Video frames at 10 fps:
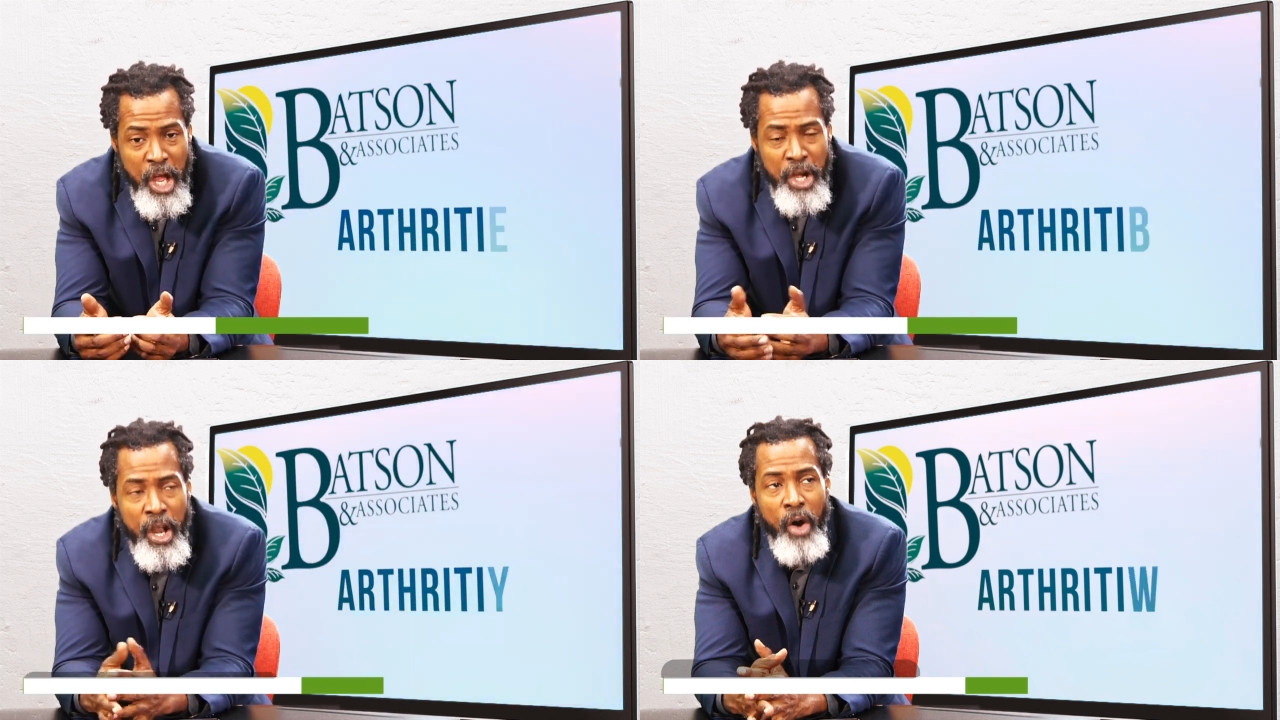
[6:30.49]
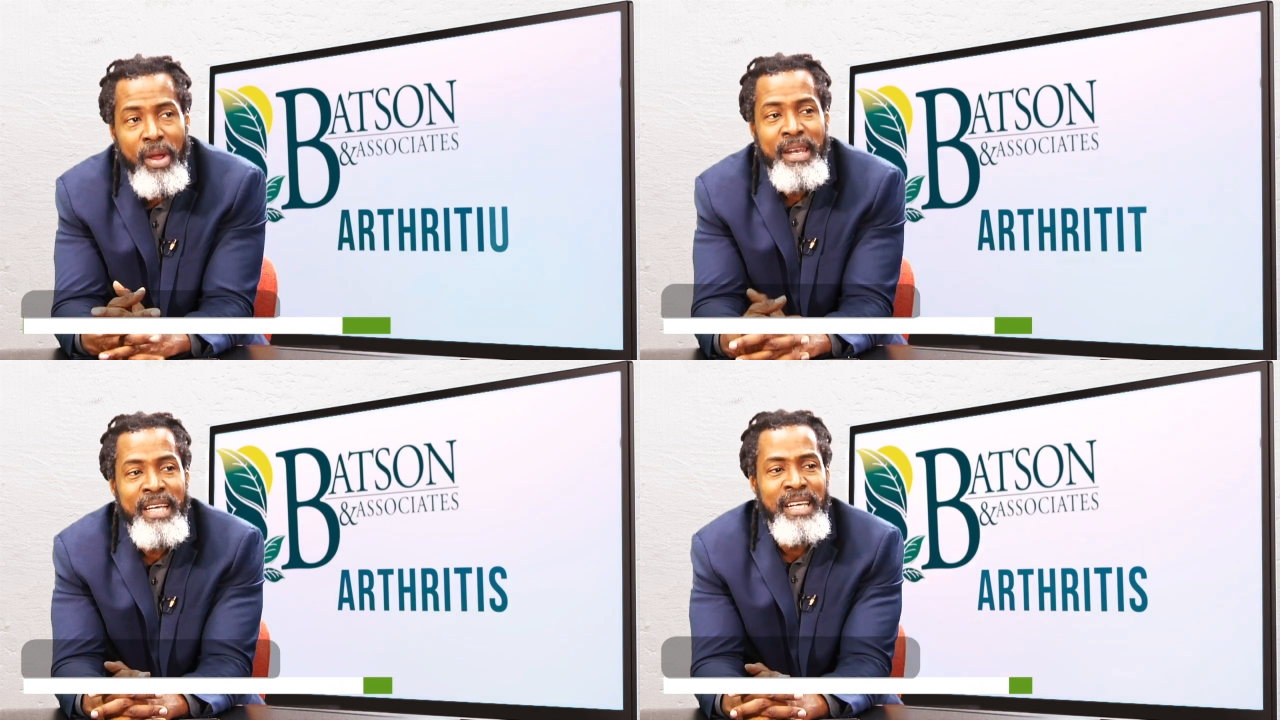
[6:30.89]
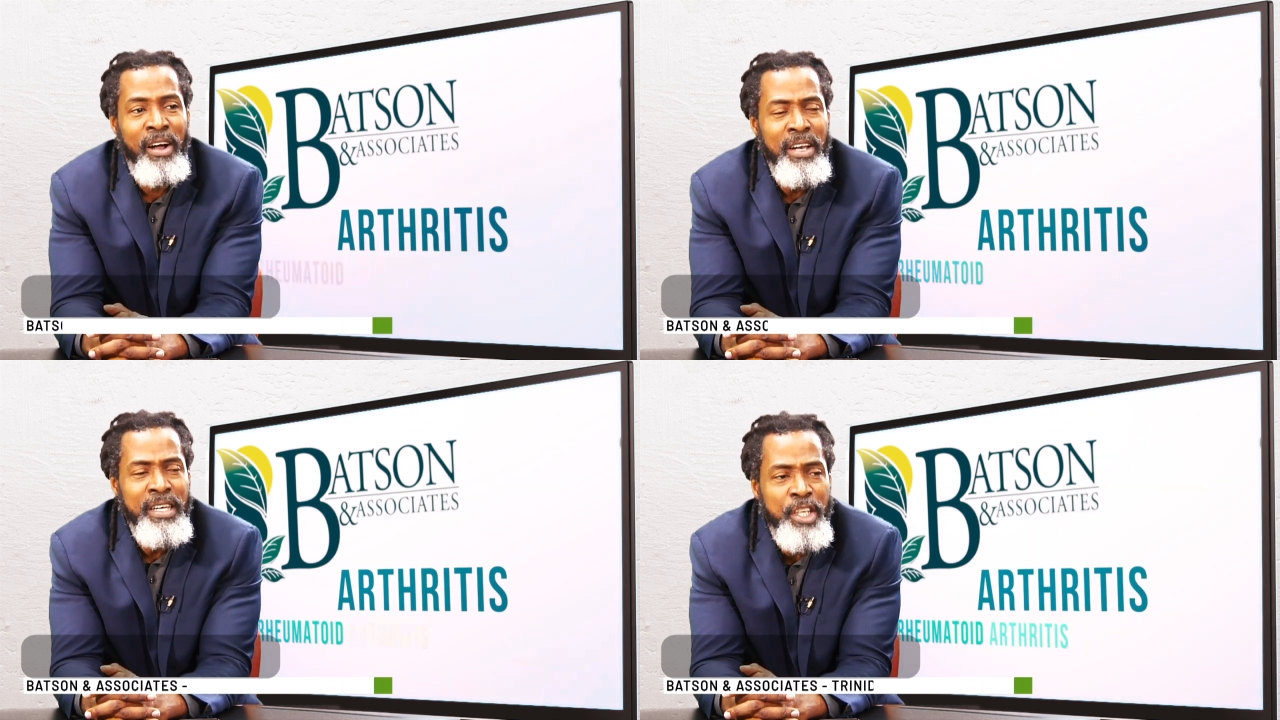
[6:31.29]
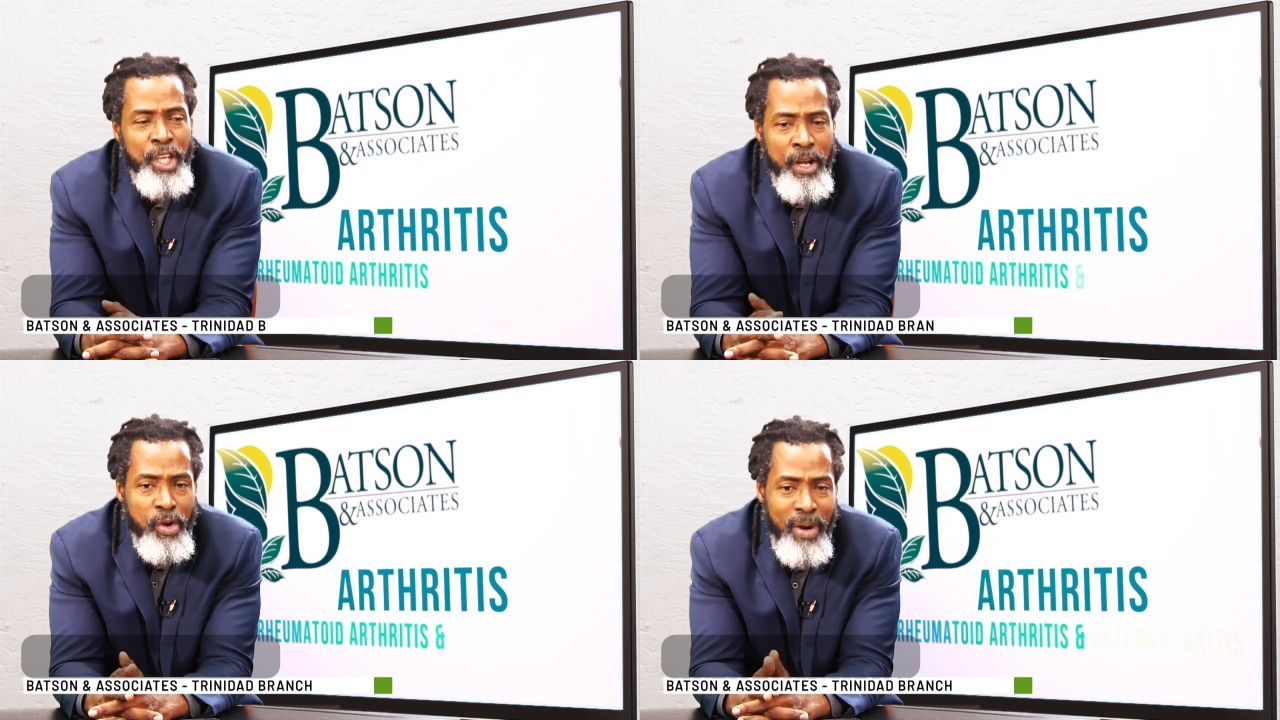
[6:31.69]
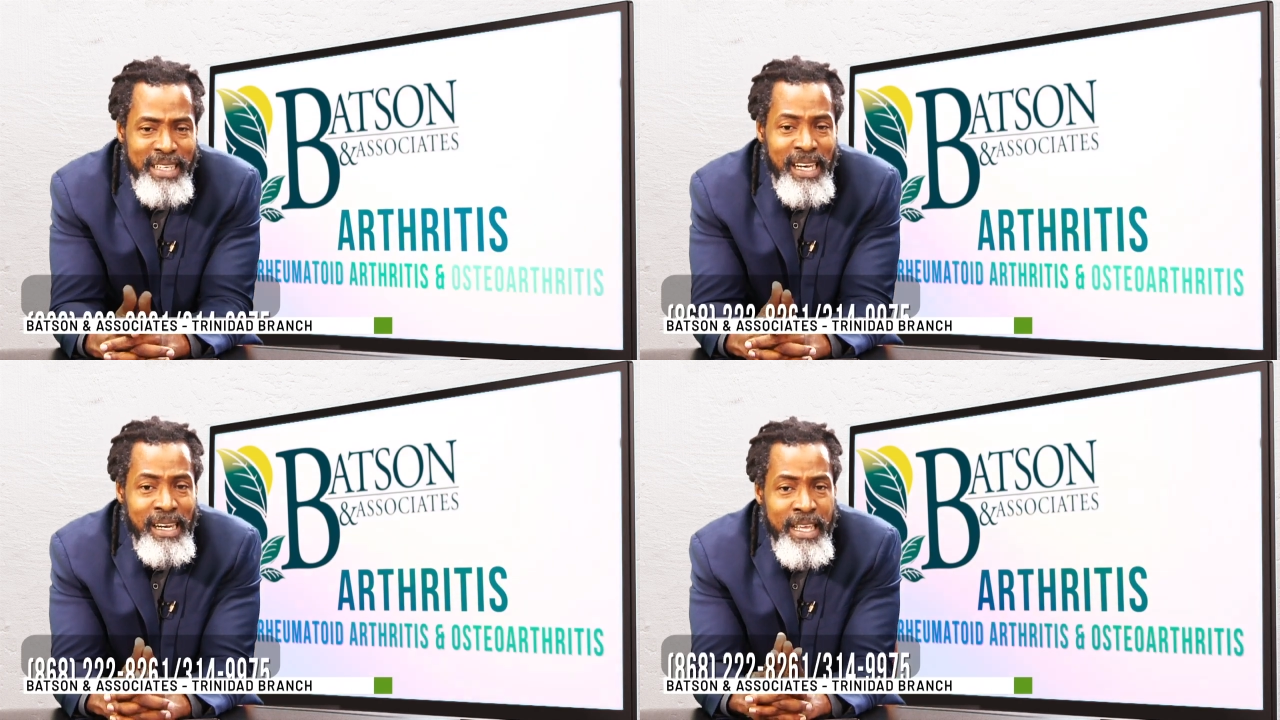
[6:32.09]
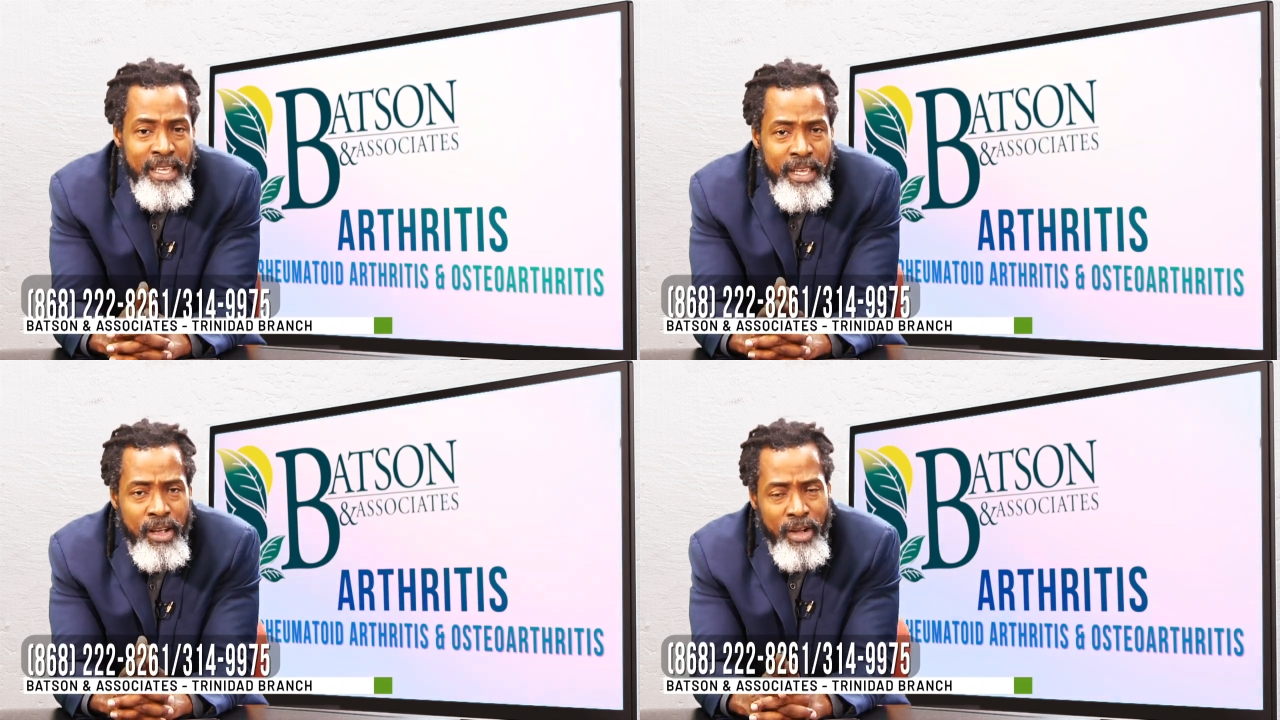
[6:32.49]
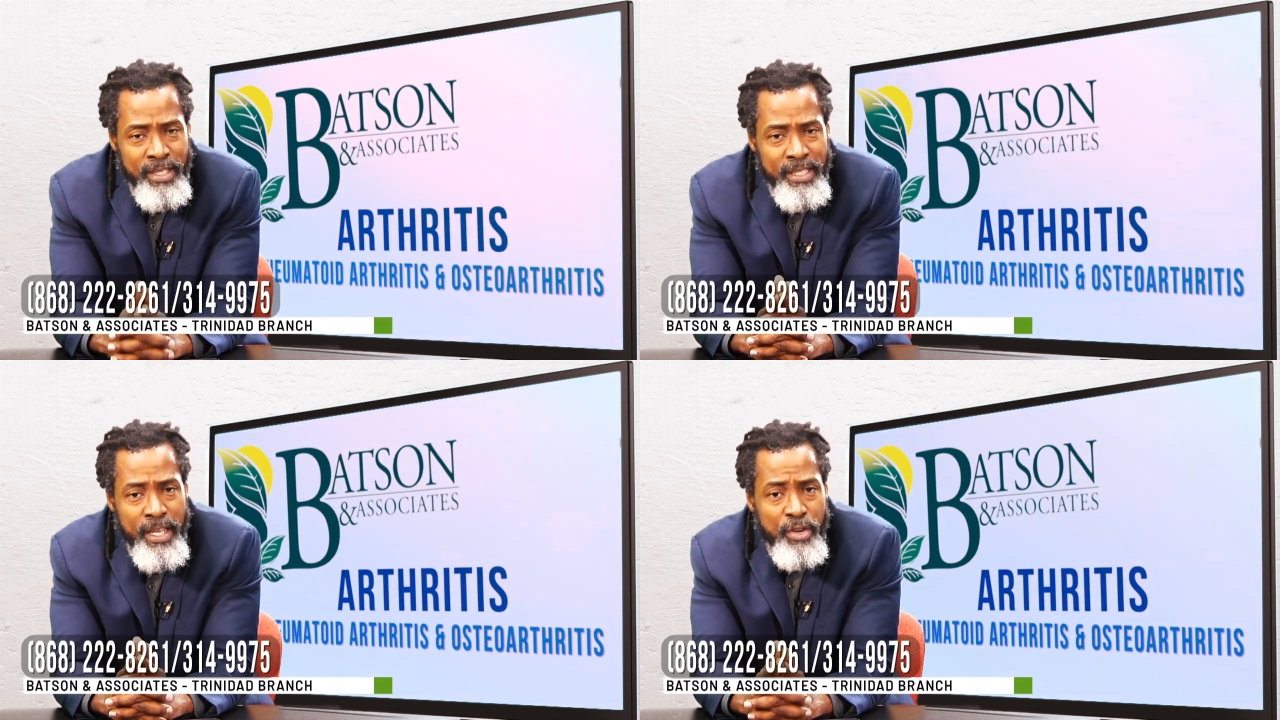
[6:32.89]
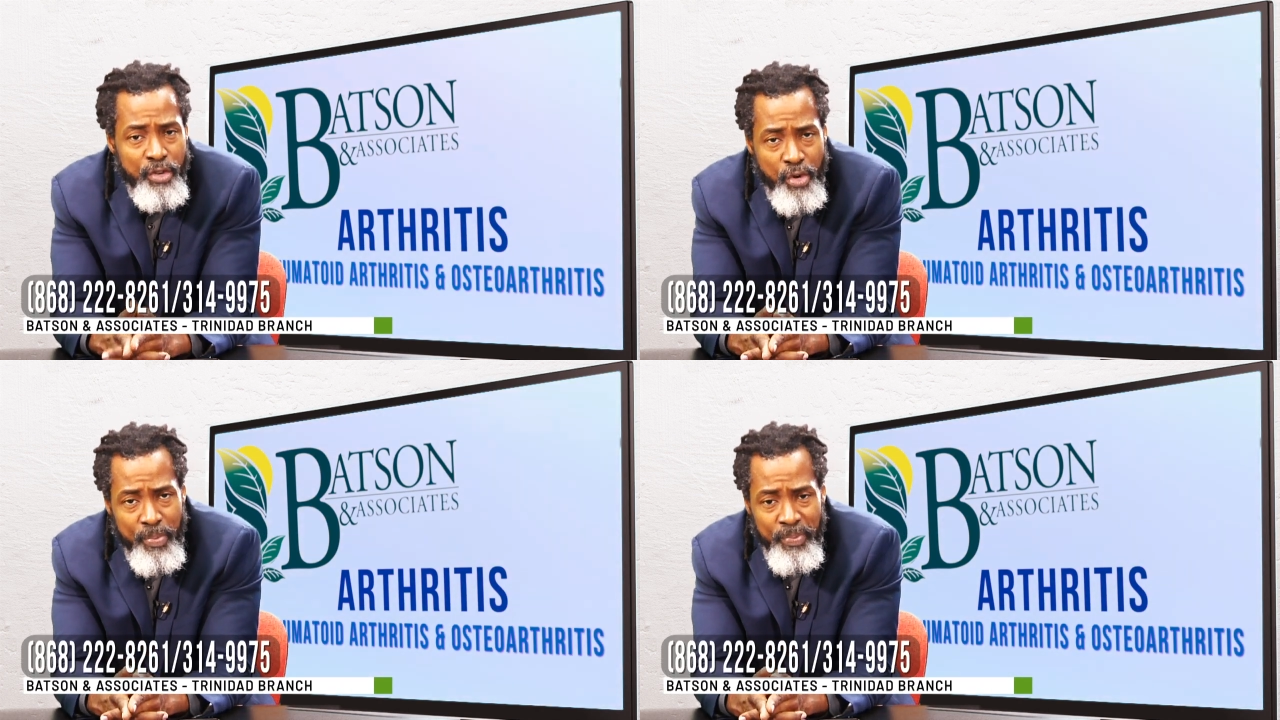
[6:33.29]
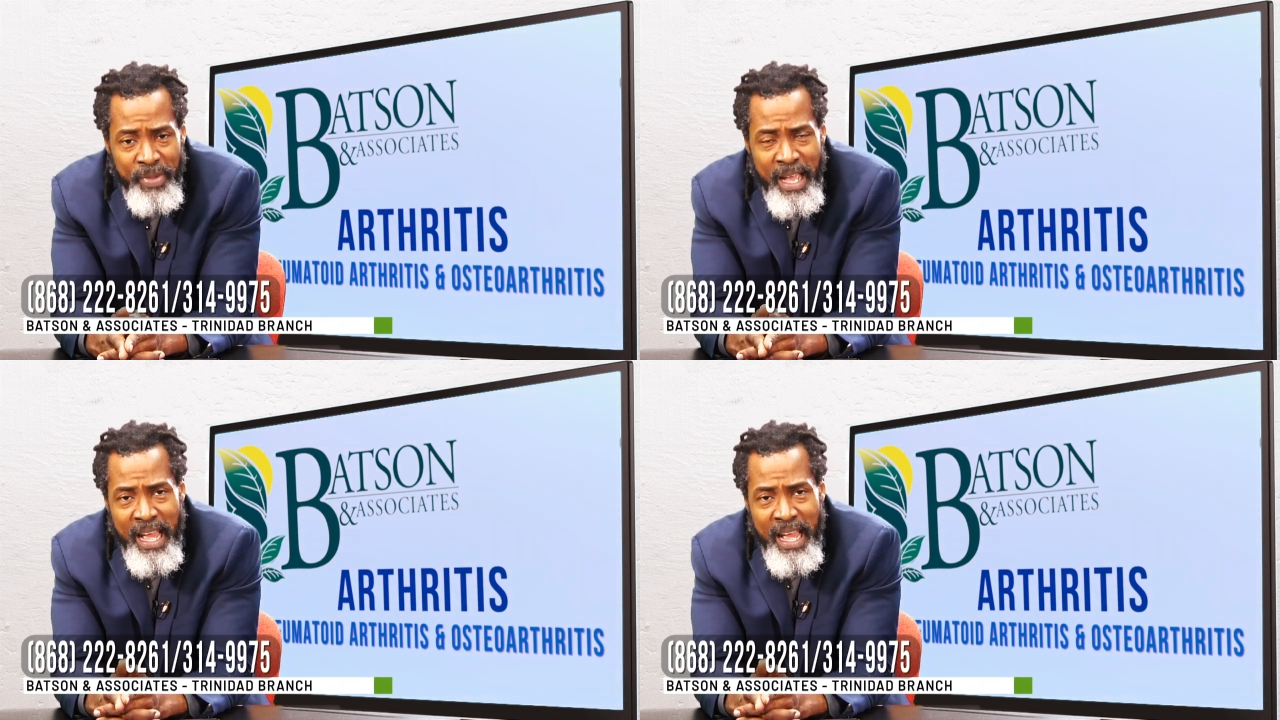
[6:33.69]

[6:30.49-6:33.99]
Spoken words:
Now, there's a condition known as leaky gut syndrome.